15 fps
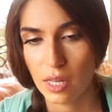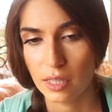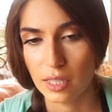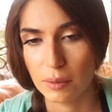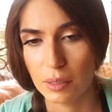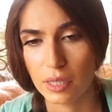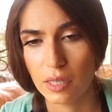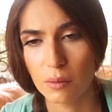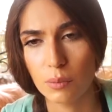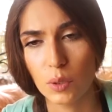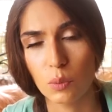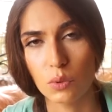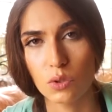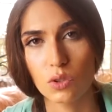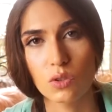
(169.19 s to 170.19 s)
they become
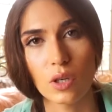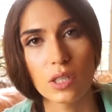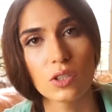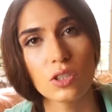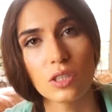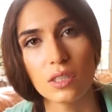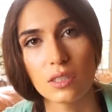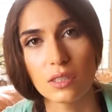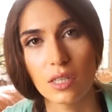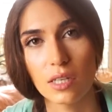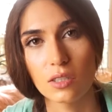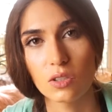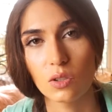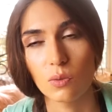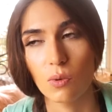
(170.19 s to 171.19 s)
people's crutches
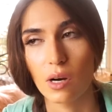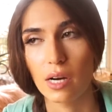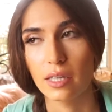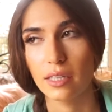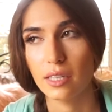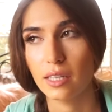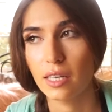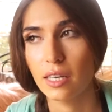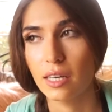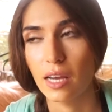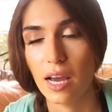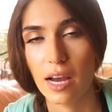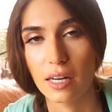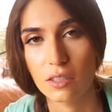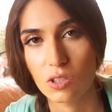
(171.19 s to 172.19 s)
as to why they
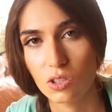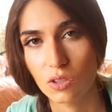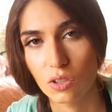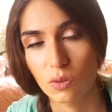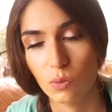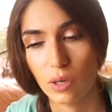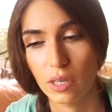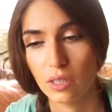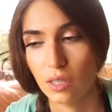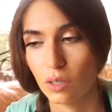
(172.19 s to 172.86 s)
can't act a certain way,